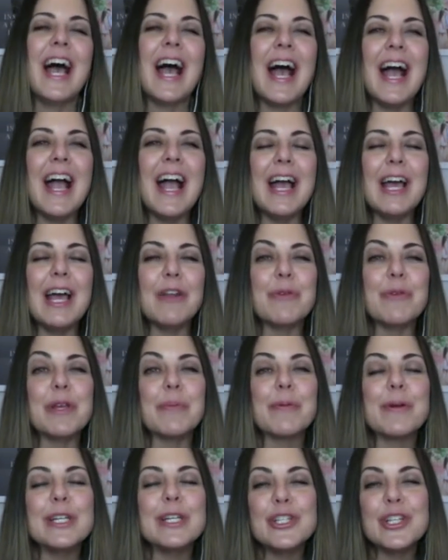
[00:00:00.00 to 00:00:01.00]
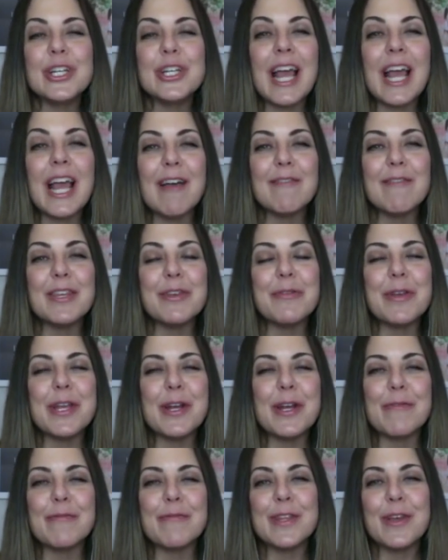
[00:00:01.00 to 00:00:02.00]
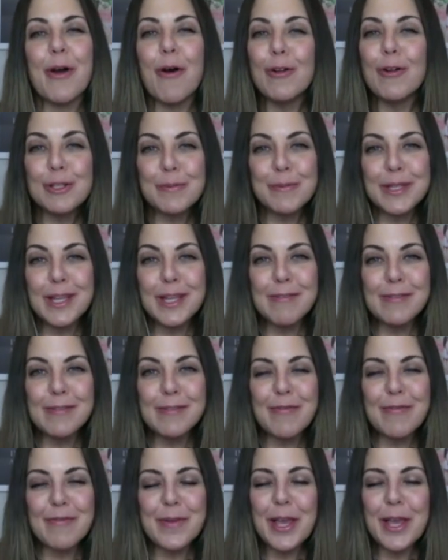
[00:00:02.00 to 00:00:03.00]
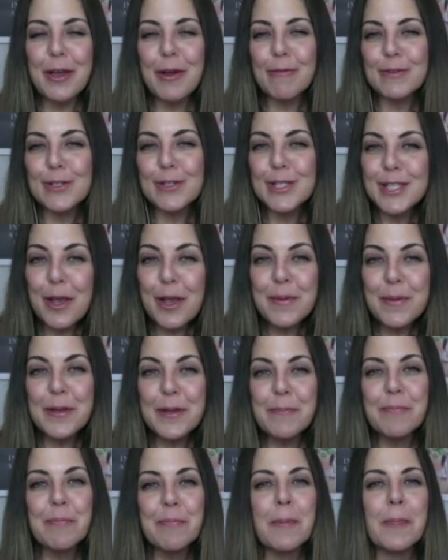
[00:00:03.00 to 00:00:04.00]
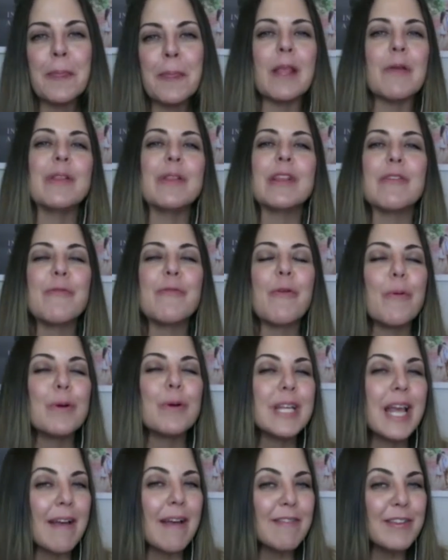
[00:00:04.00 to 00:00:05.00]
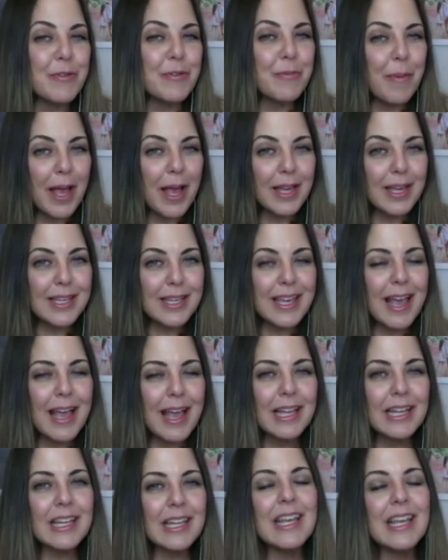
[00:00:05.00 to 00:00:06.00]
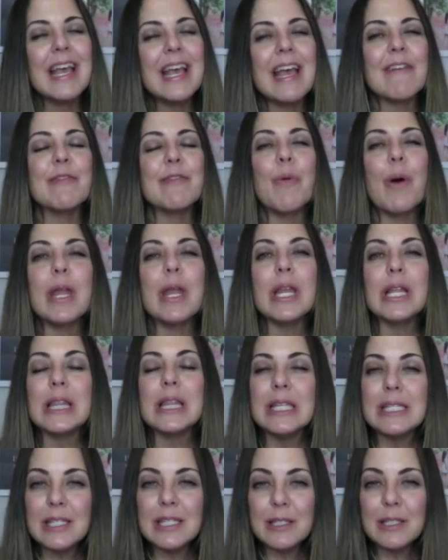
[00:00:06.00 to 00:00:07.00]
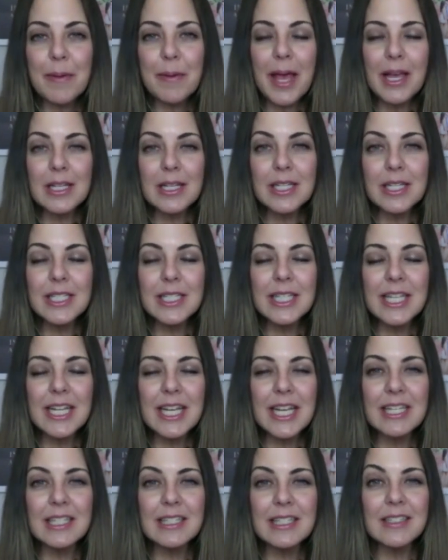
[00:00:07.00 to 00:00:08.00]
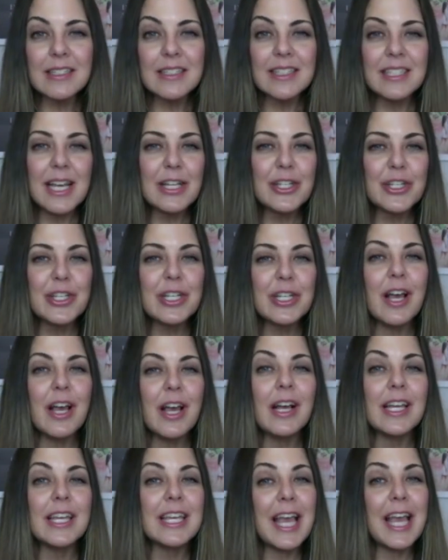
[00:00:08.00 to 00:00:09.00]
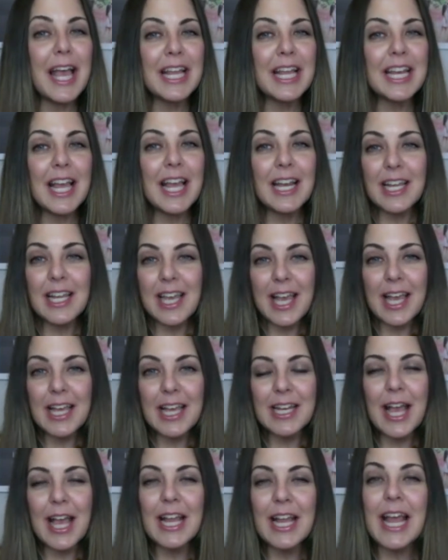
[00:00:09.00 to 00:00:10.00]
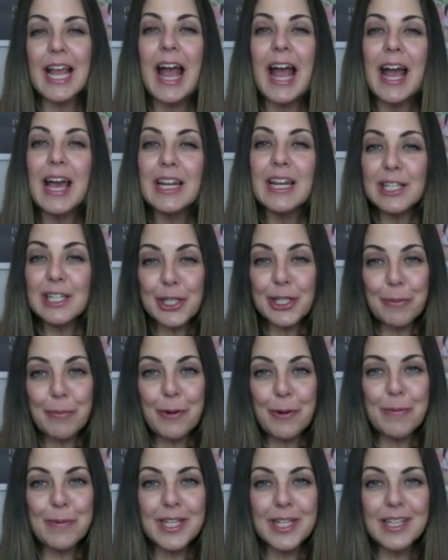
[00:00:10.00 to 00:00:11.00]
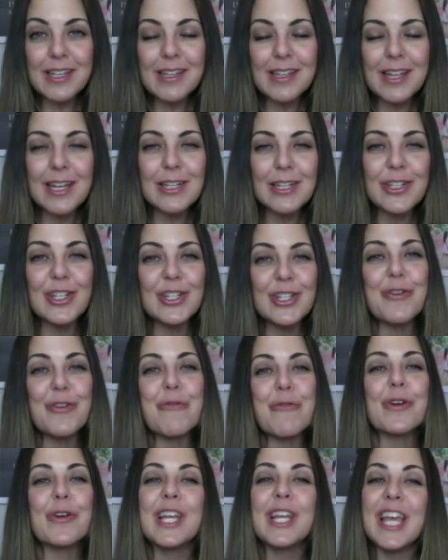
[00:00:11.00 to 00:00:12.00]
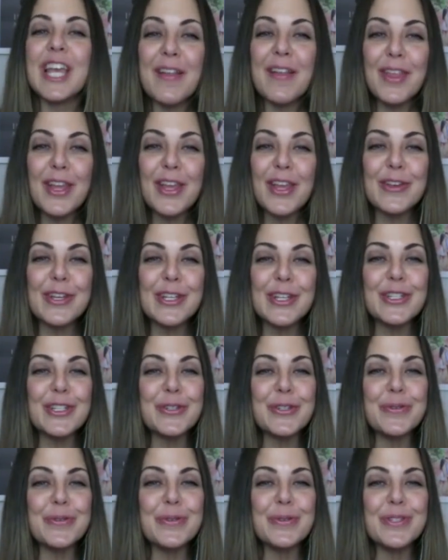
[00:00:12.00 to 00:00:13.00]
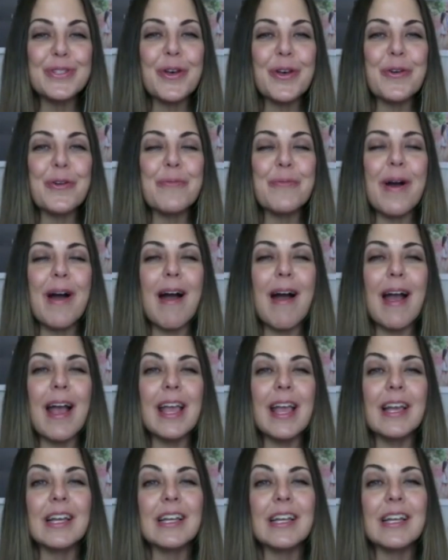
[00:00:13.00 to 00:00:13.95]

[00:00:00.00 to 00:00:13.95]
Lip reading: And we appreciate having you here for the Ultimate Love Life Makeover Summit. We look forward to having you back again. If you want to listen back to today's session again and again and add it to your permanent collection, don't forget that you can do so by